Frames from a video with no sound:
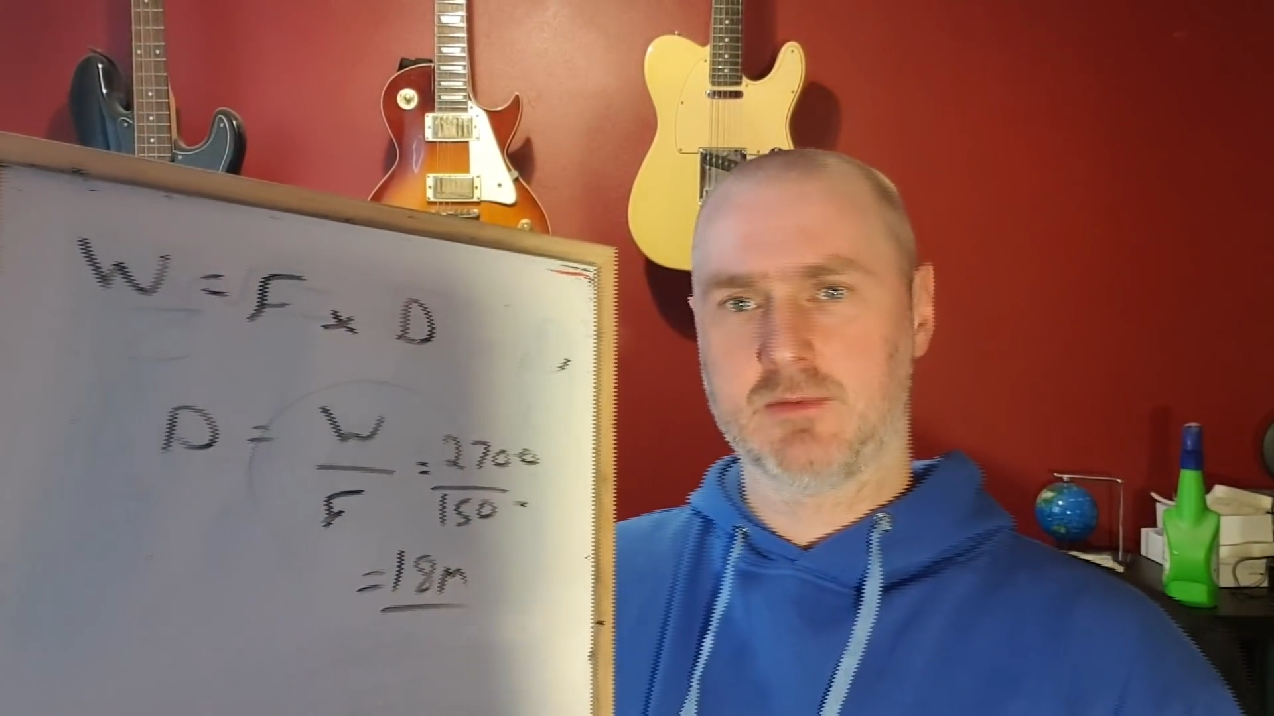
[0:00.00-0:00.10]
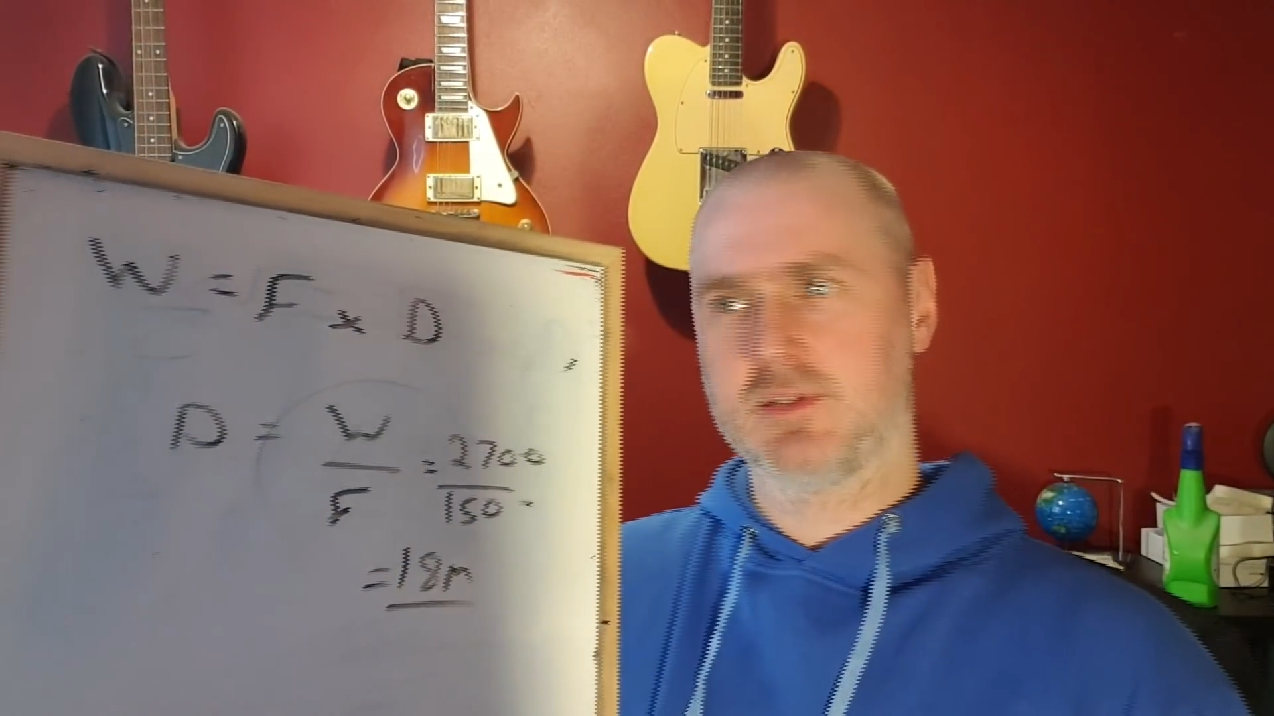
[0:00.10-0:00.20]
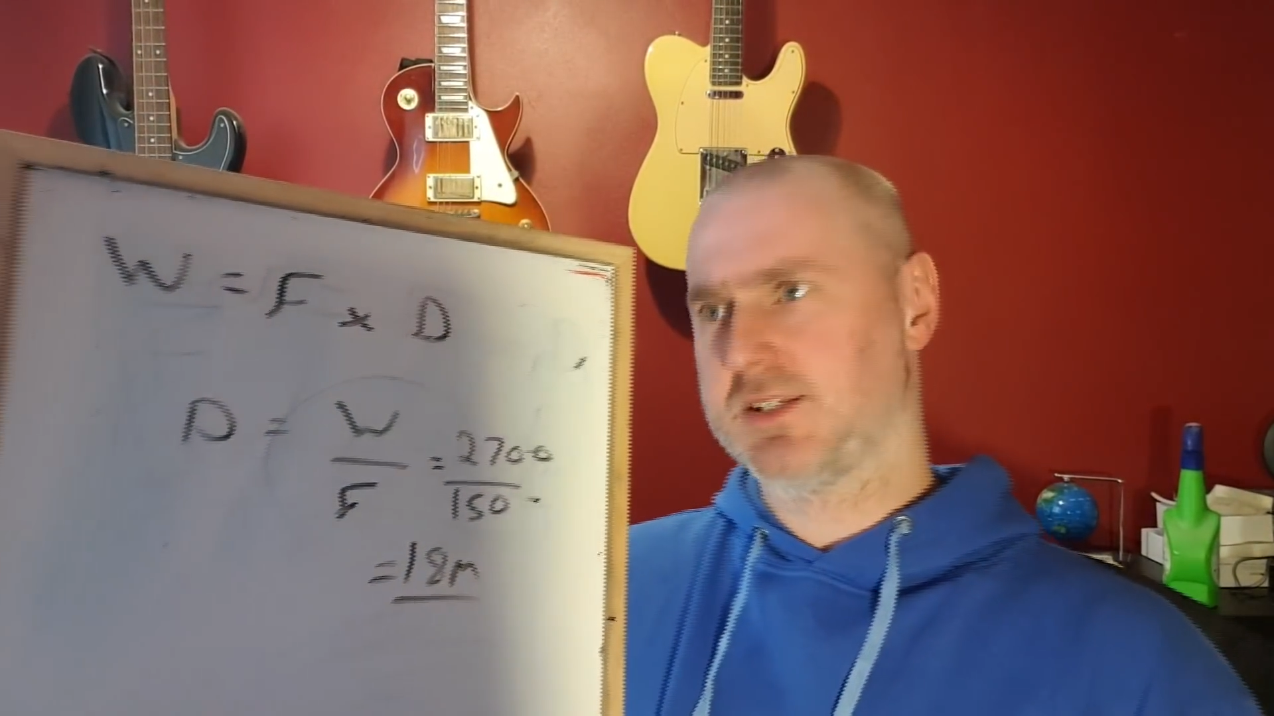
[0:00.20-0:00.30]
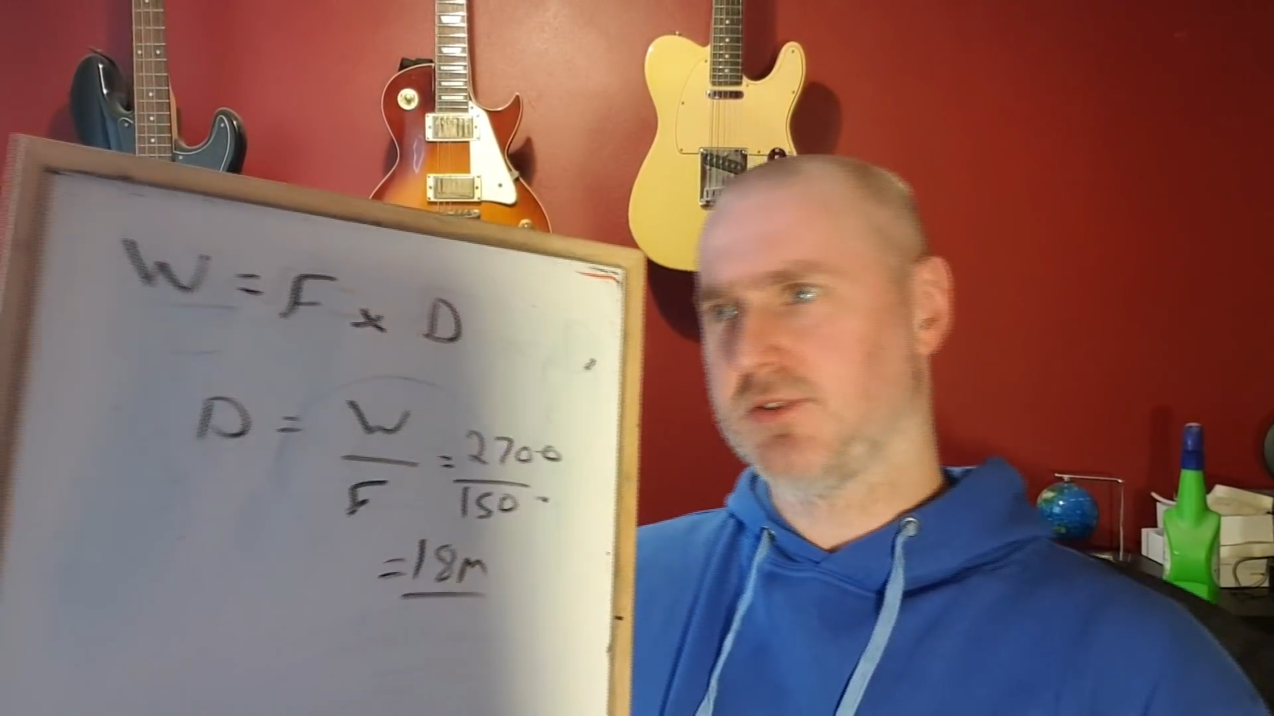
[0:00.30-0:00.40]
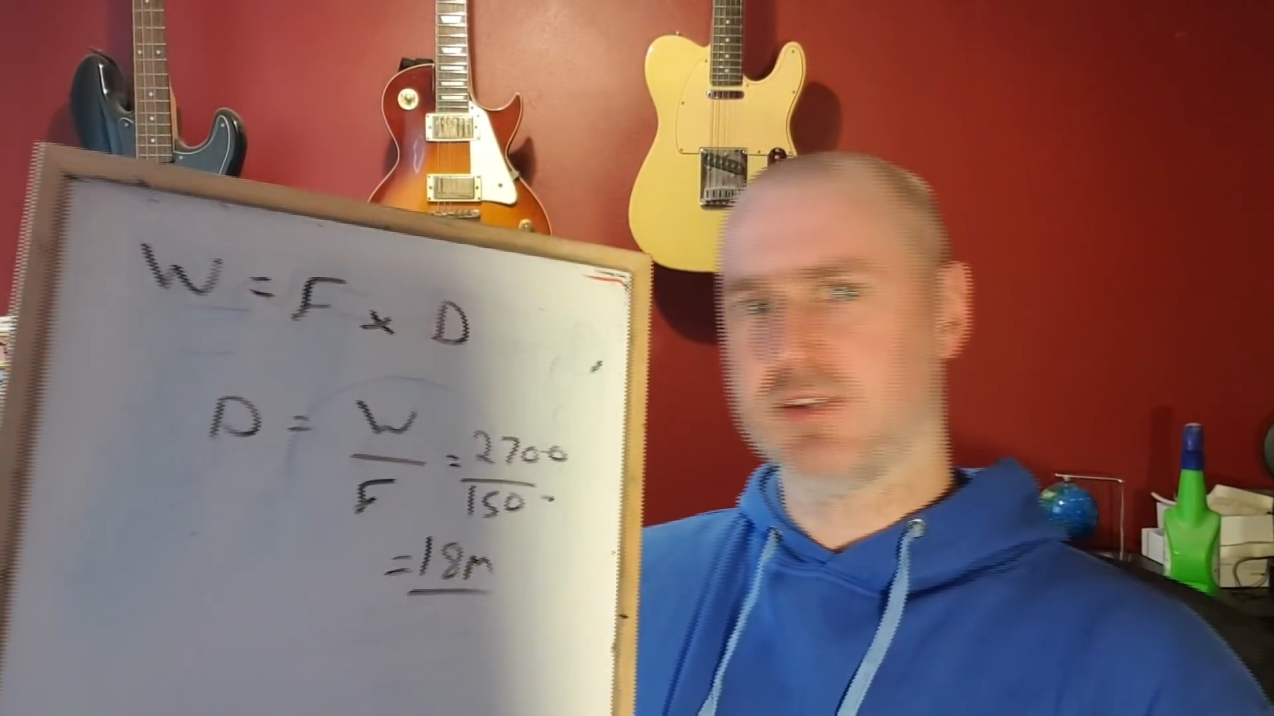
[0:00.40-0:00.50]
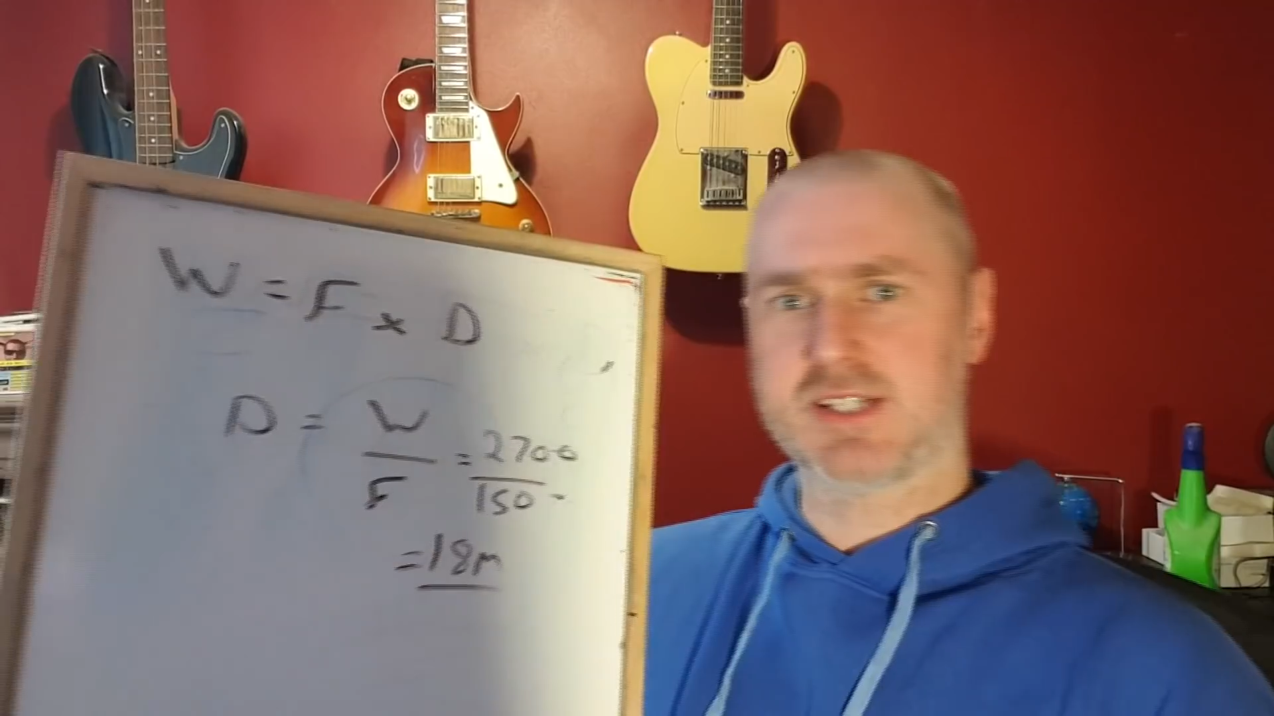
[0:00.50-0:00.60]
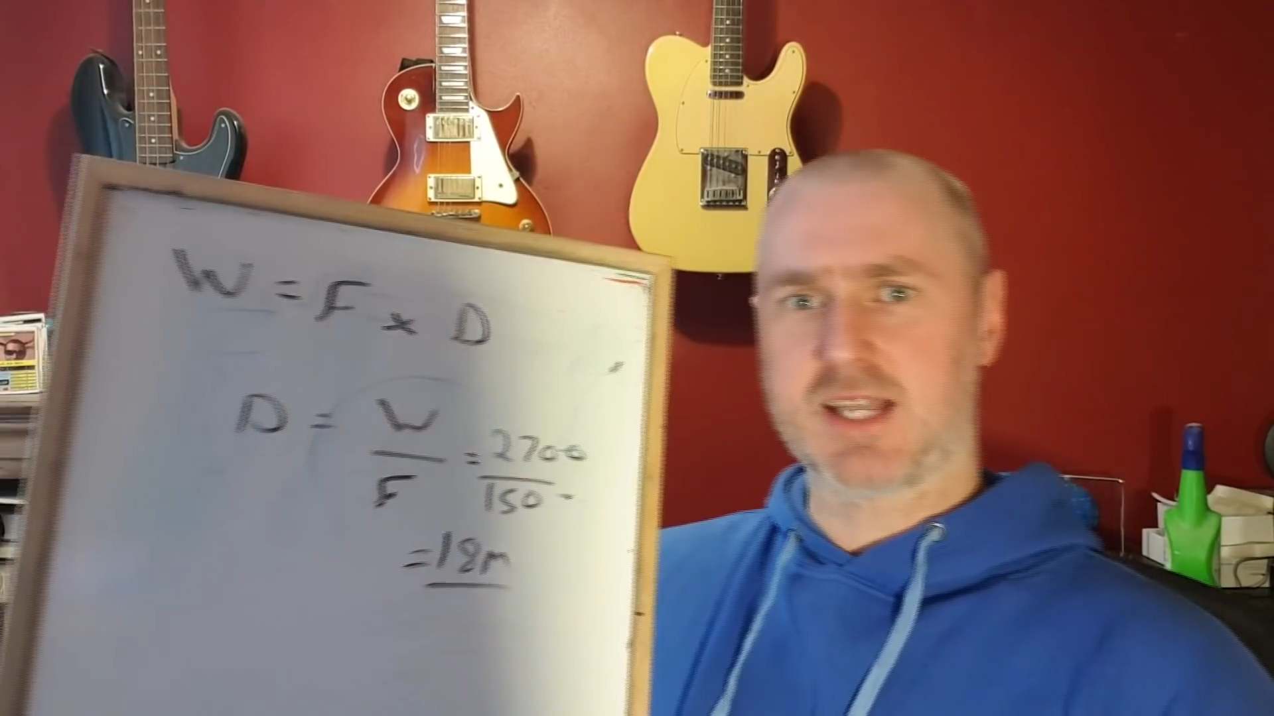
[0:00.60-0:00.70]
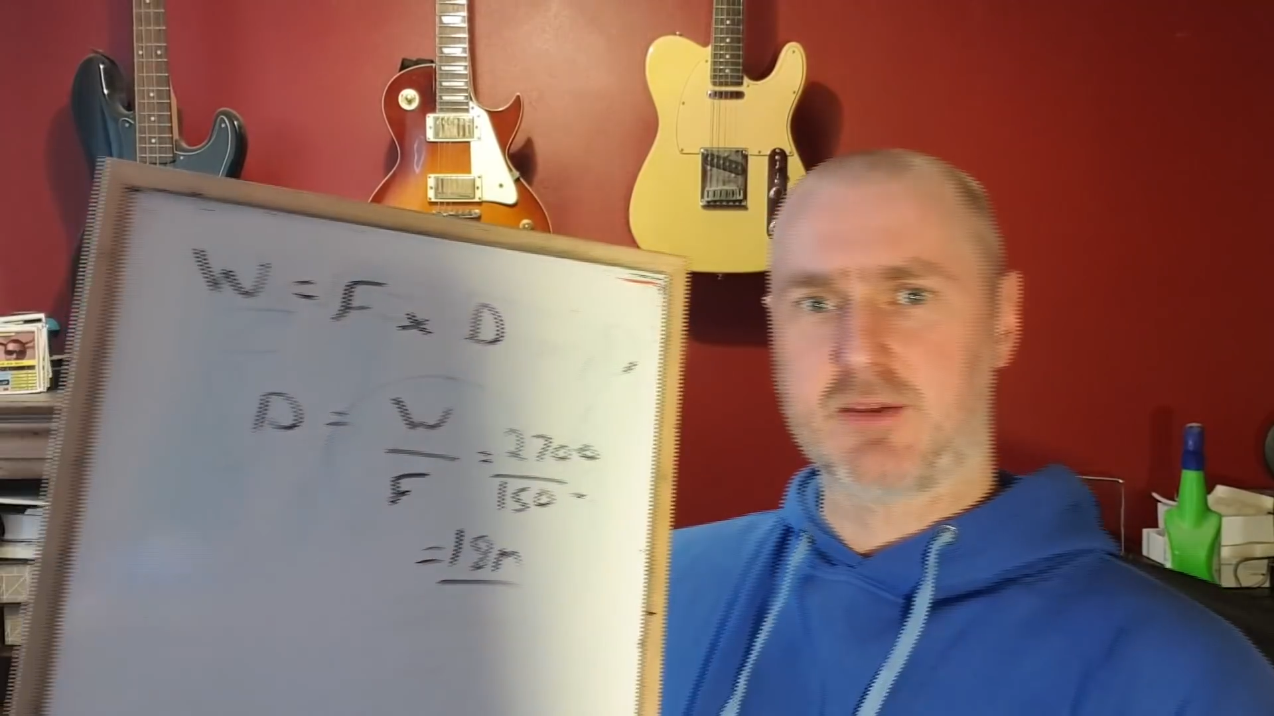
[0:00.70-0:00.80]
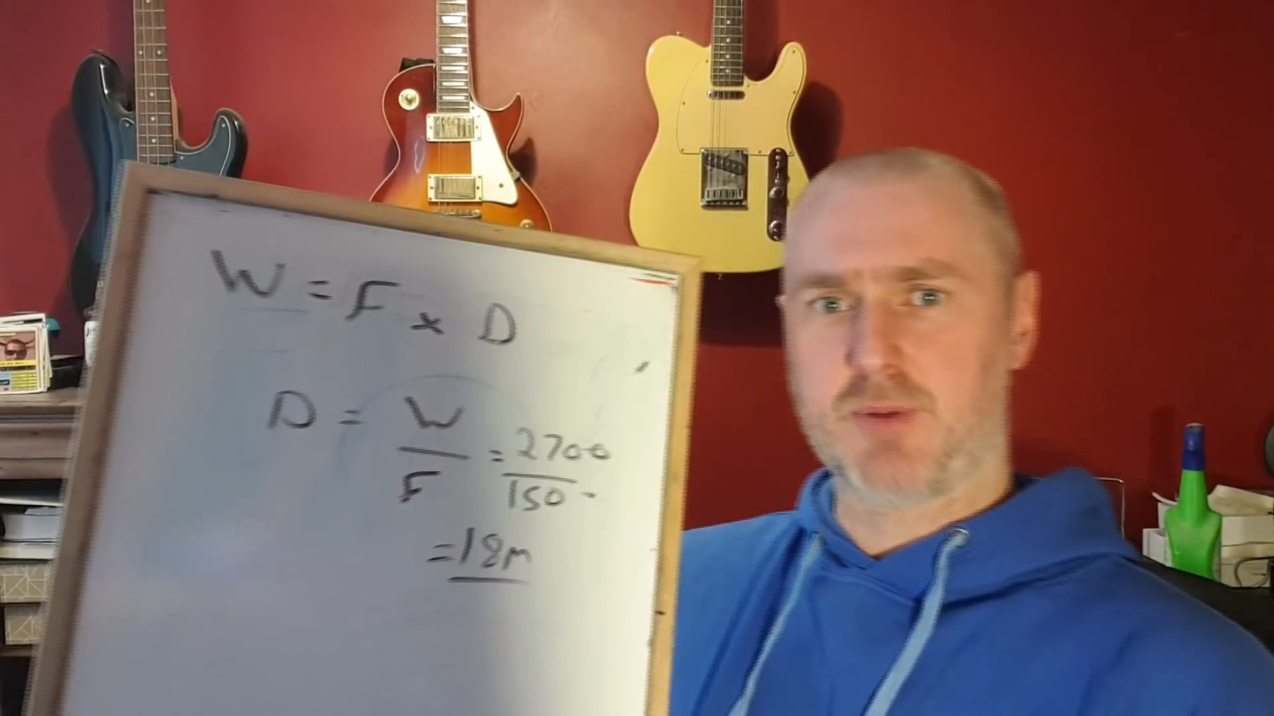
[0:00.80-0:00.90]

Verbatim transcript: Let's look at the 2nd